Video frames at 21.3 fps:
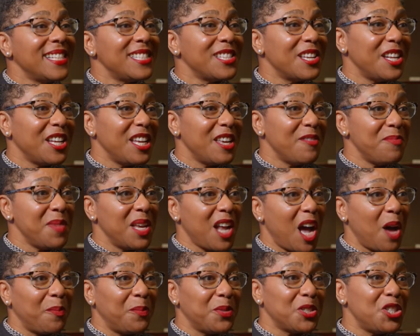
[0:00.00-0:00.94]
it's going to give me
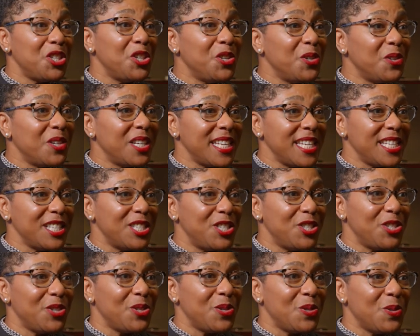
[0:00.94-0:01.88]
an opportunity
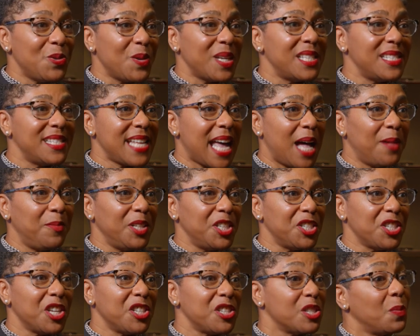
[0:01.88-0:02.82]
to
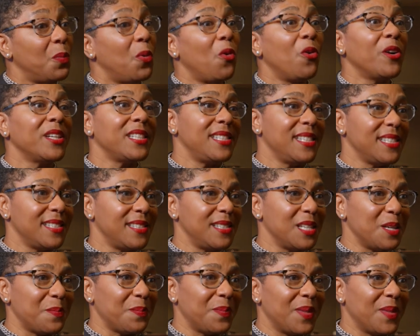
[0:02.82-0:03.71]
establish a support system.